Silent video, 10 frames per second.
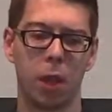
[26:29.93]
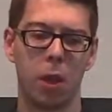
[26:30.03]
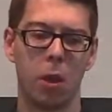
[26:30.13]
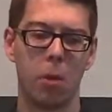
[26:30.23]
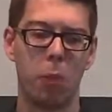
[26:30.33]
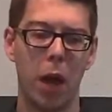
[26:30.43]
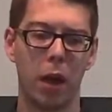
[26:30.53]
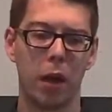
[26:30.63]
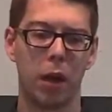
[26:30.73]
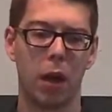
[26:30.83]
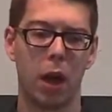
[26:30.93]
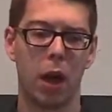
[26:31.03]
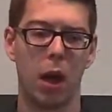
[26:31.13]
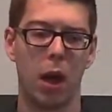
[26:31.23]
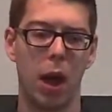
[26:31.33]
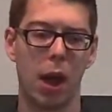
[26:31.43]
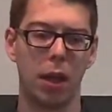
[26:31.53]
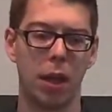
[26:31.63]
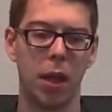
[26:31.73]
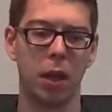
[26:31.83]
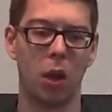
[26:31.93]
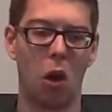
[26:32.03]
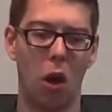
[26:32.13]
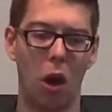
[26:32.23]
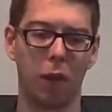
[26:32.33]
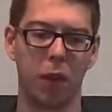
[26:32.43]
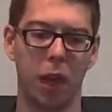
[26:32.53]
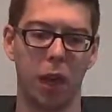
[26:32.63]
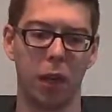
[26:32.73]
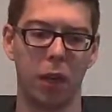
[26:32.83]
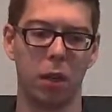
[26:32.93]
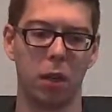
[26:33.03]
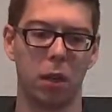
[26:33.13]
But I think often,